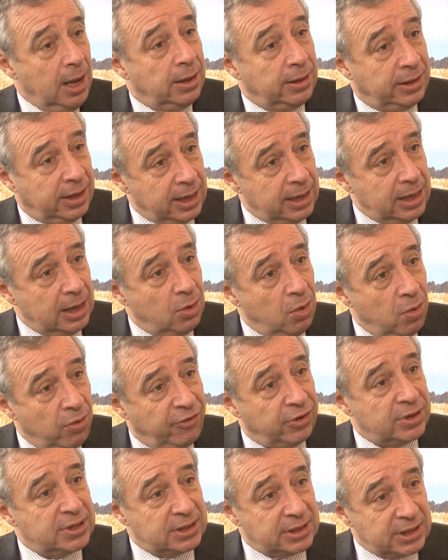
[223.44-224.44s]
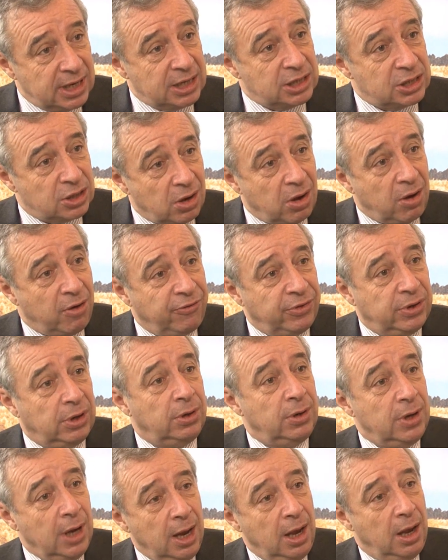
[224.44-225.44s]
taking over 6 of
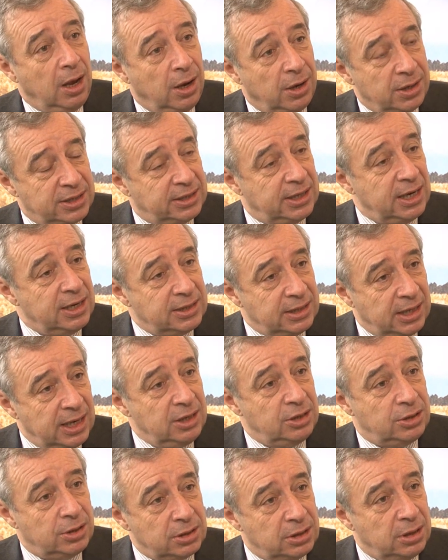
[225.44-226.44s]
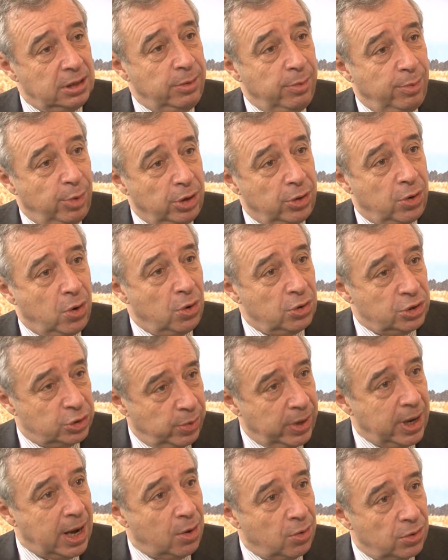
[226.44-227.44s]
the 16 sustainable goals.
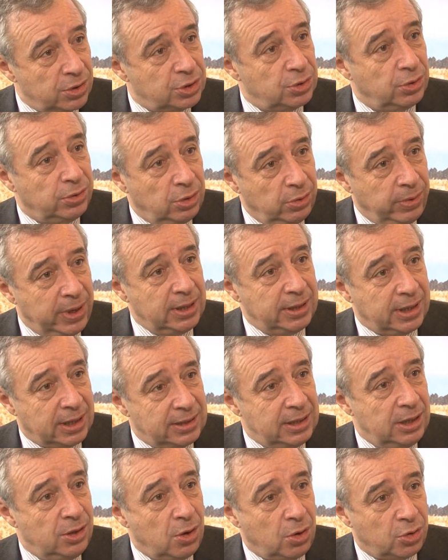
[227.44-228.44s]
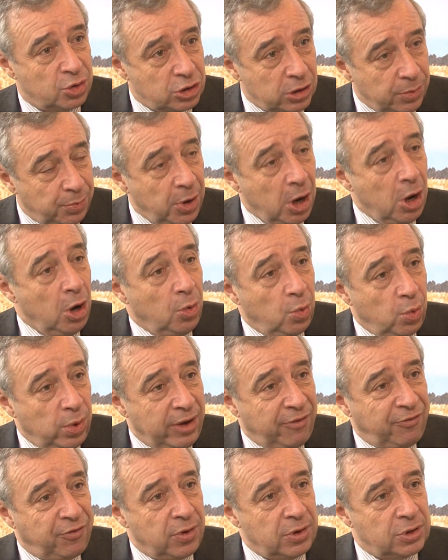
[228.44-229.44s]
We are also doing that in our job. We
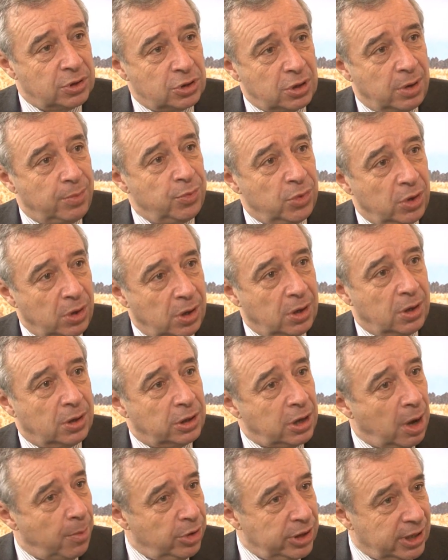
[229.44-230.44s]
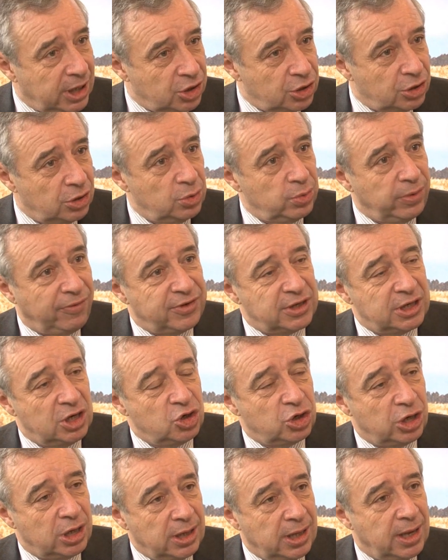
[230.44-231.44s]
have some common action with
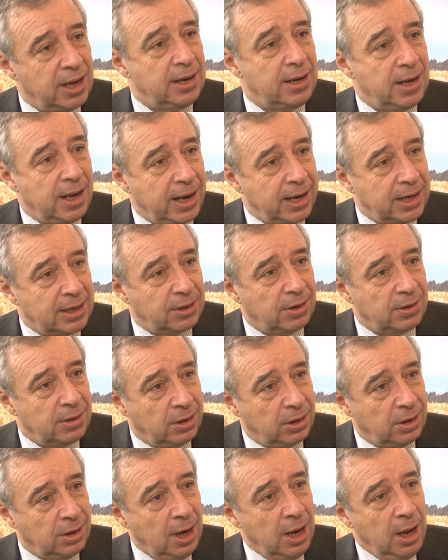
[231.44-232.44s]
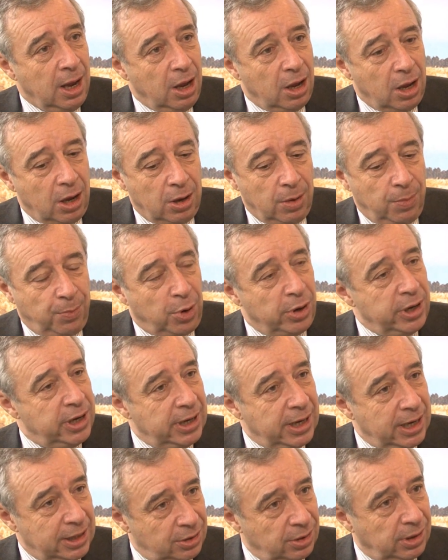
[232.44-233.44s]
Syngenta, like the
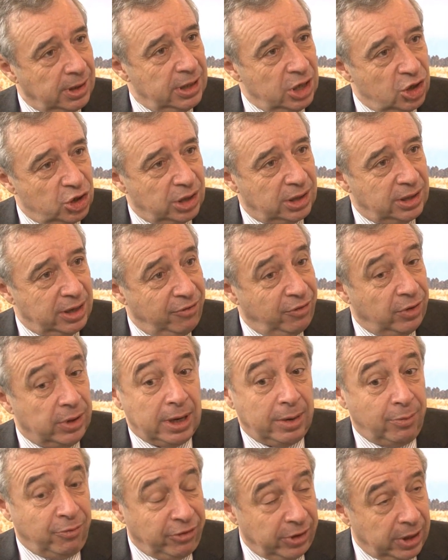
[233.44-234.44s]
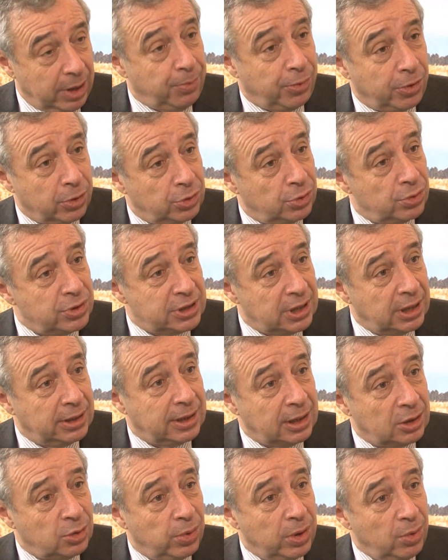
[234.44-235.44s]
pollinator initiative, and I'm very proud to say
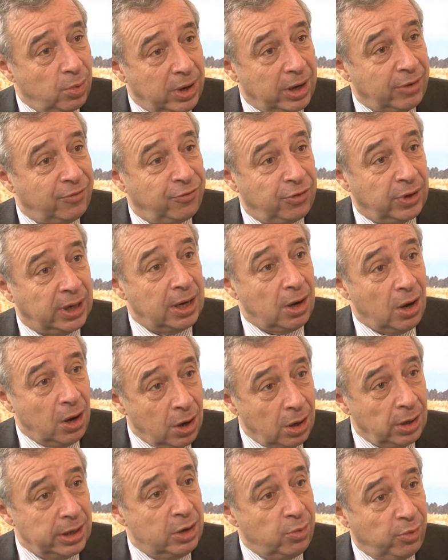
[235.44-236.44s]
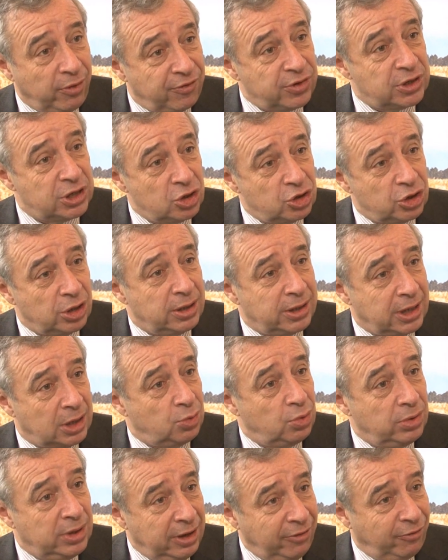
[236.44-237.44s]
that we were very early with Syngenta
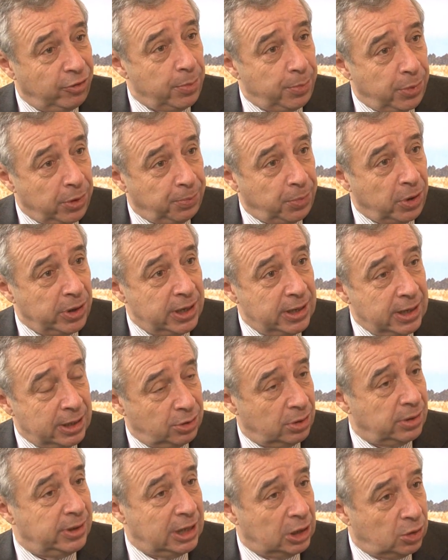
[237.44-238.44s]
to develop a pollinator